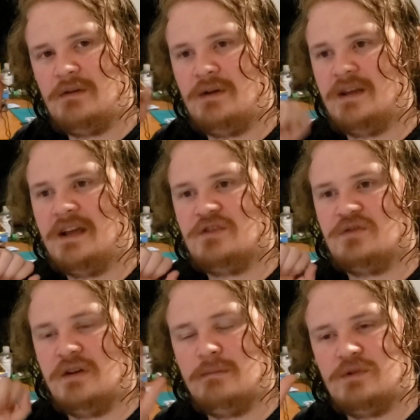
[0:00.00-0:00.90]
you get
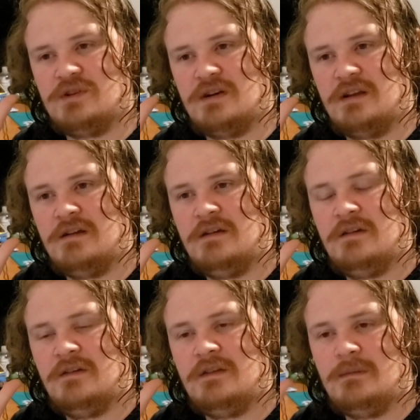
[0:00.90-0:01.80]
extra numbers on it.
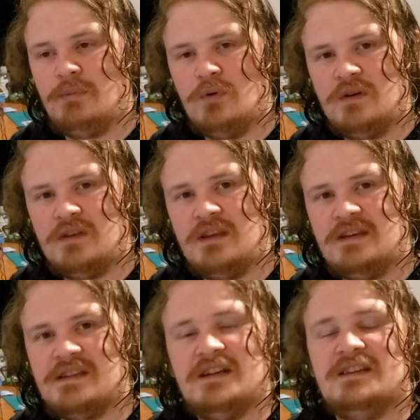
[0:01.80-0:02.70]
The important thing
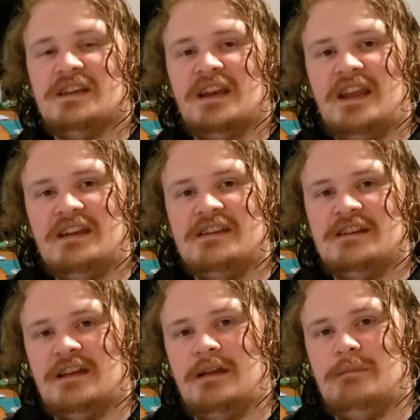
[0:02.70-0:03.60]
is that it's an
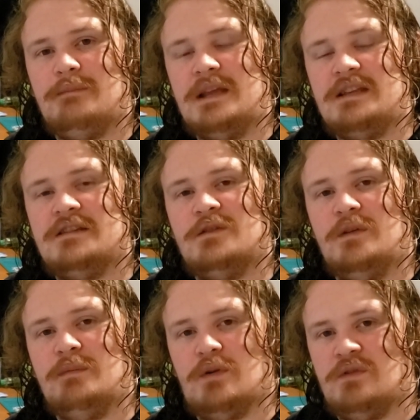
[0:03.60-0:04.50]
18k base
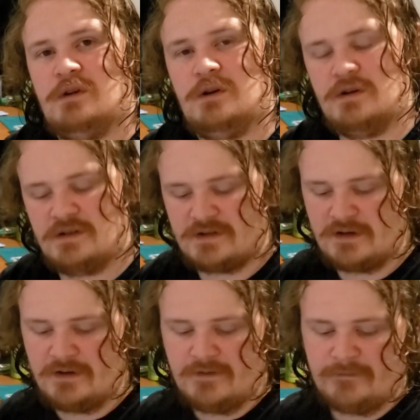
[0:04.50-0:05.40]
during both turns.
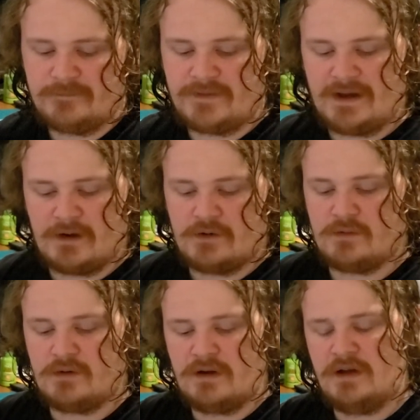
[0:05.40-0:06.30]

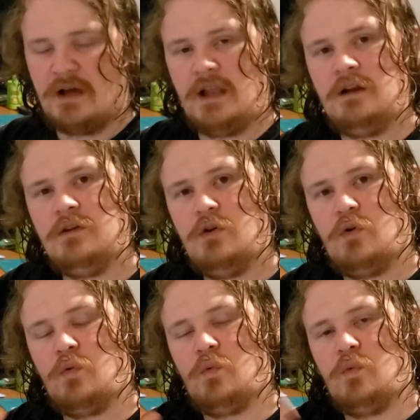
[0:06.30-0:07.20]
Now, I don't know
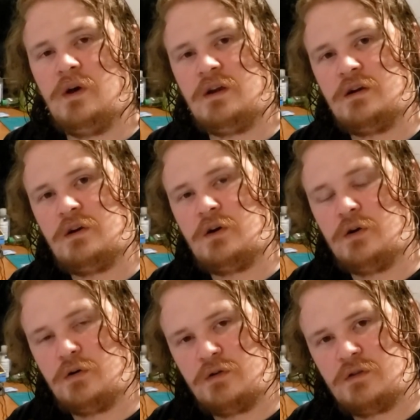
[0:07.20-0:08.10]
what on
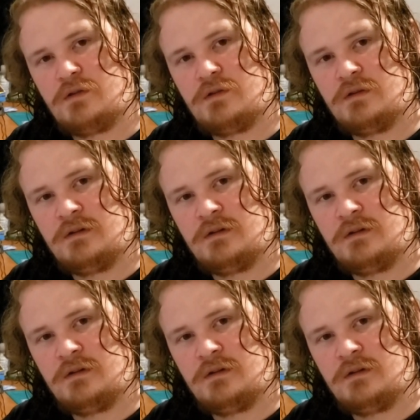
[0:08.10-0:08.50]
earth